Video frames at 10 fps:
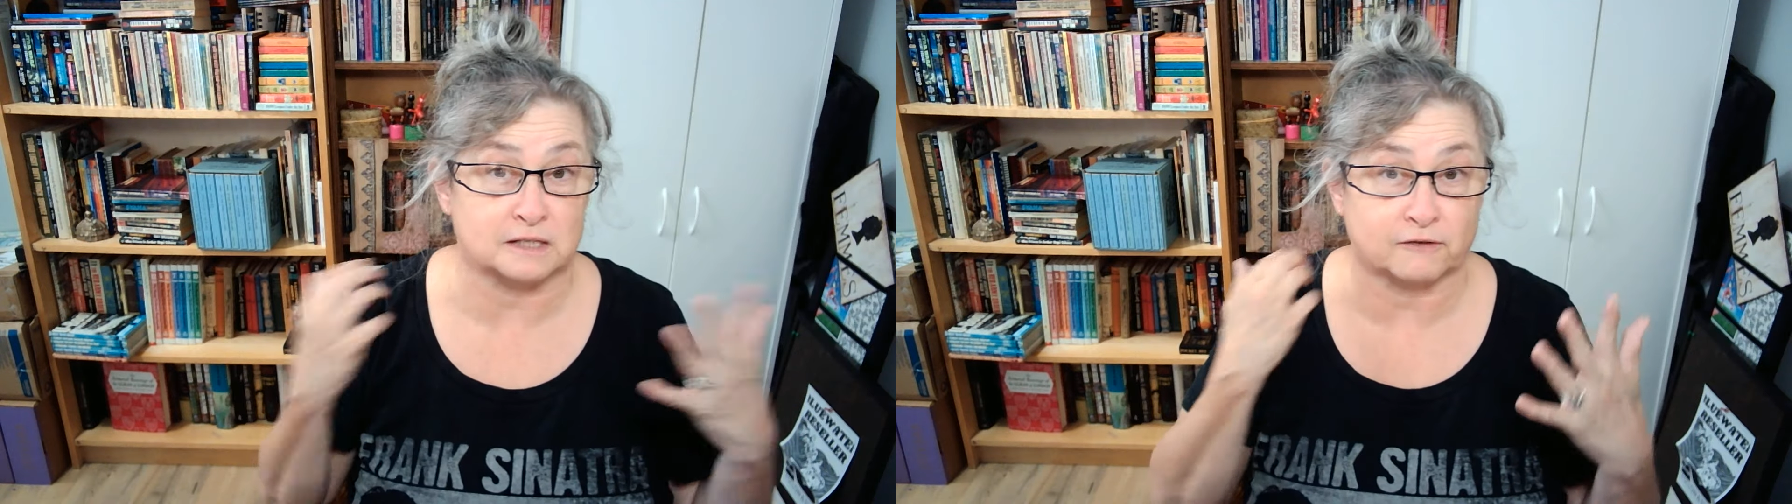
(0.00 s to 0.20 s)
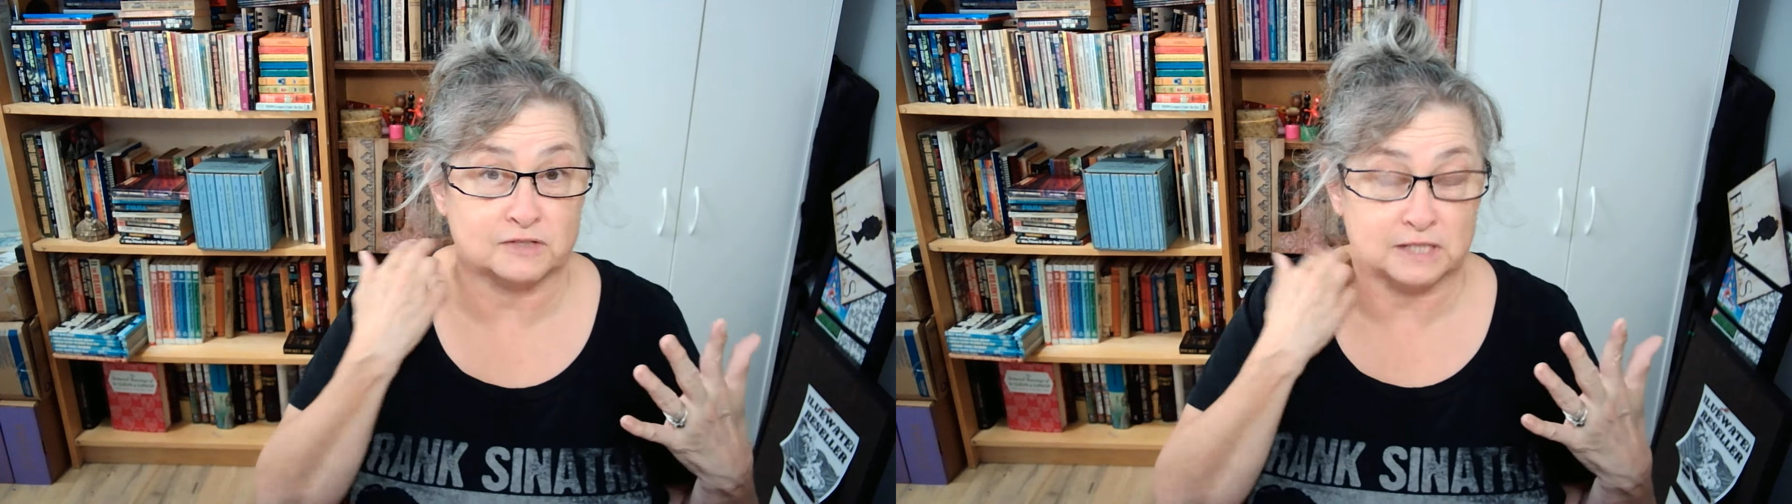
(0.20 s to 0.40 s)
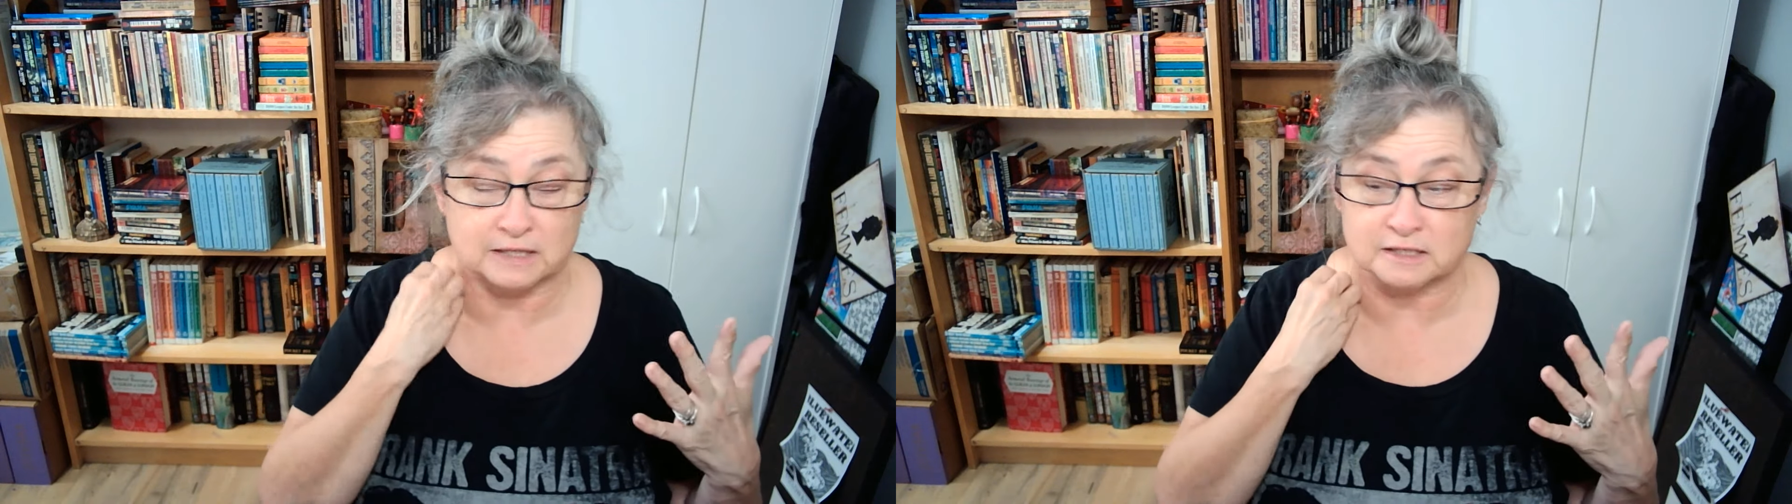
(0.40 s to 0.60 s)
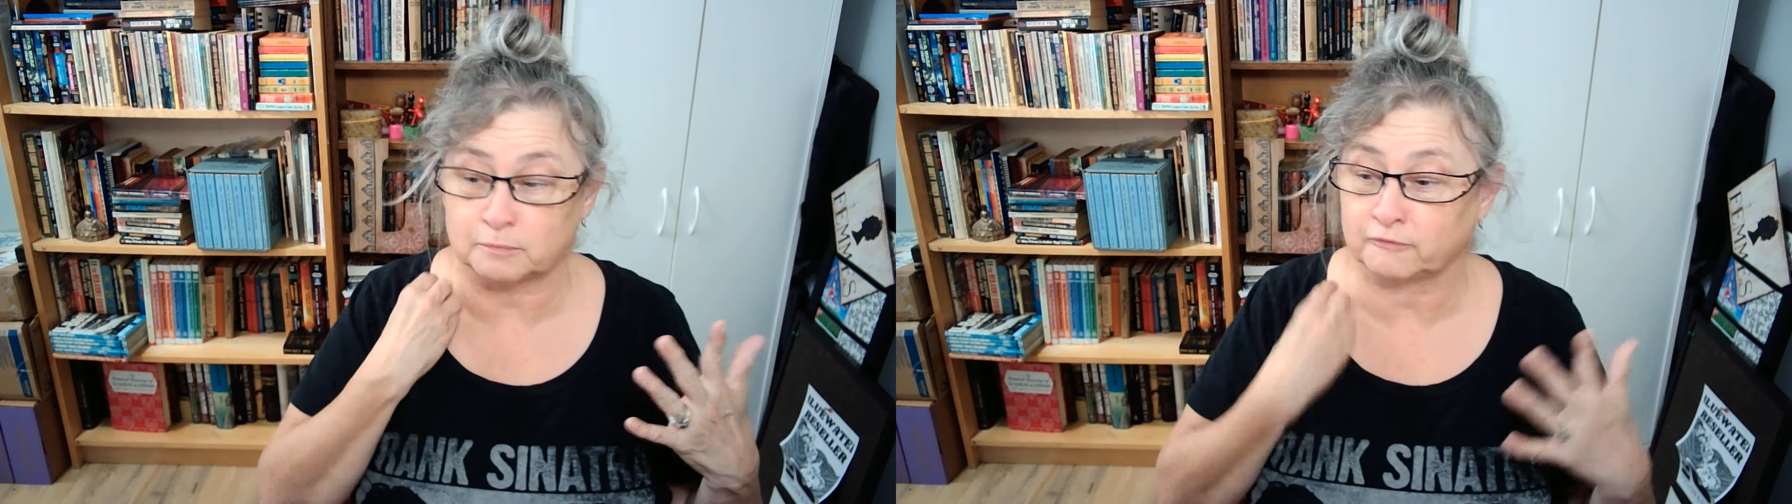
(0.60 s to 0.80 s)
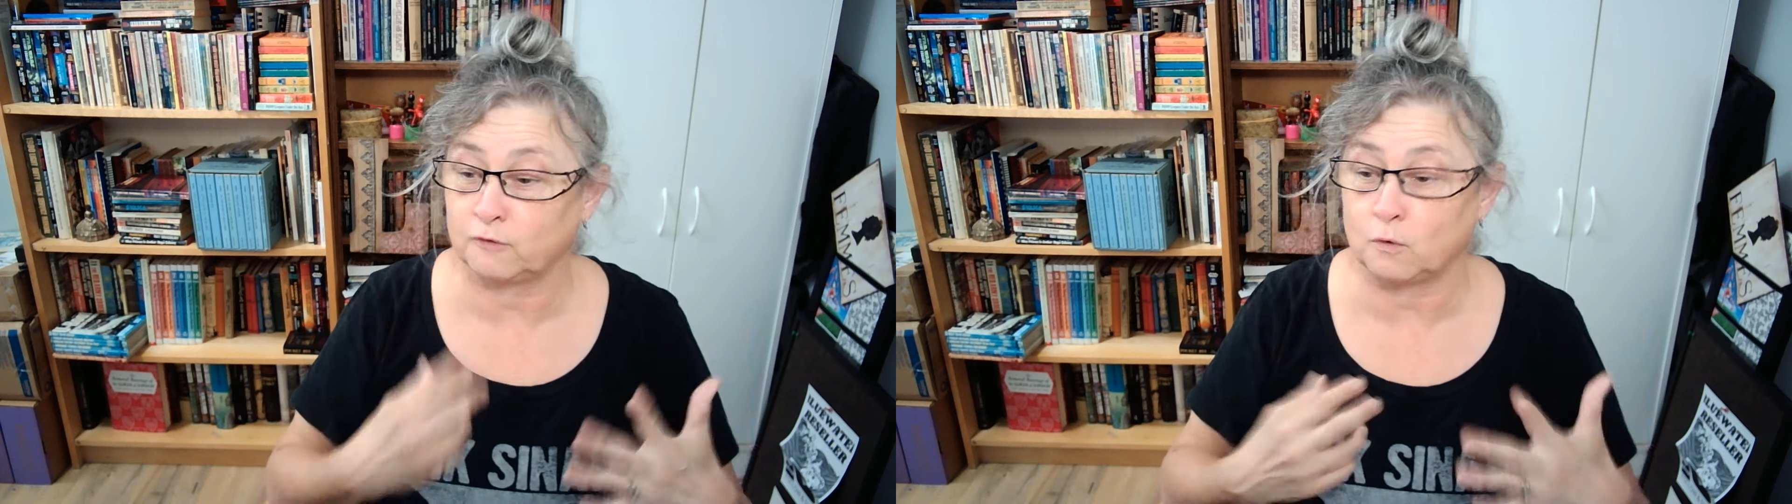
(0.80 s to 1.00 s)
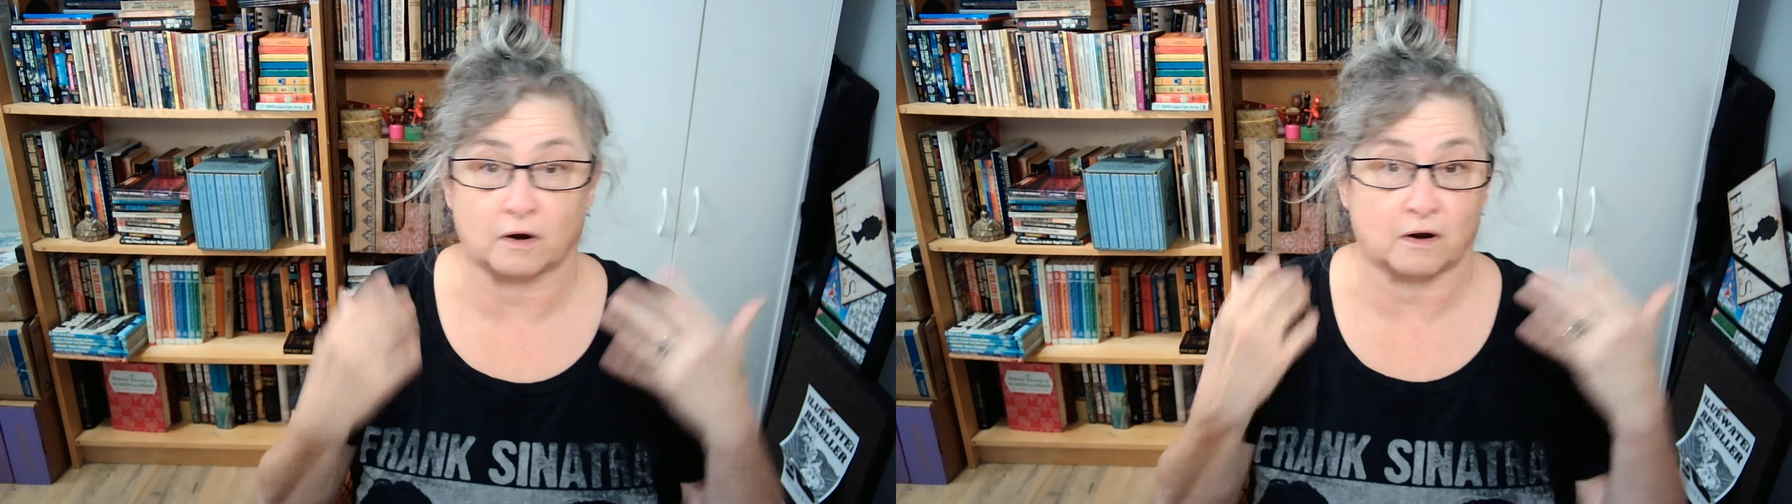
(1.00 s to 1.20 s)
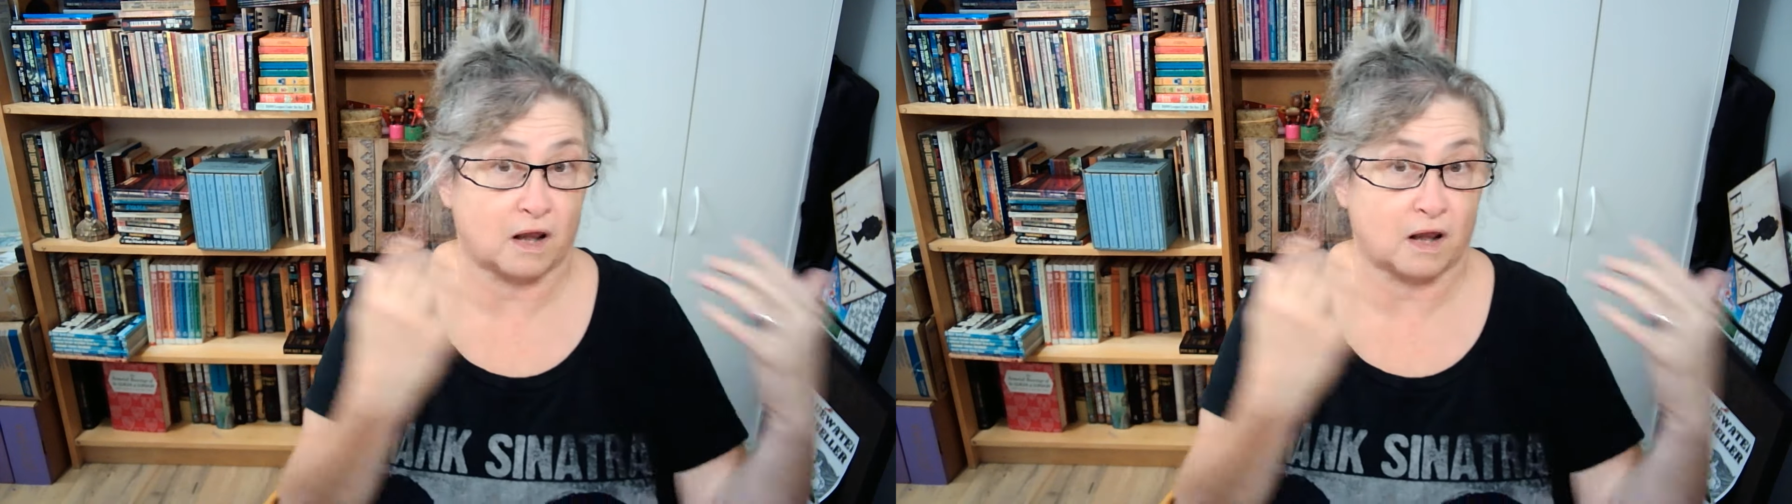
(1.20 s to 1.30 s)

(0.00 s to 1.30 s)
I've said this before.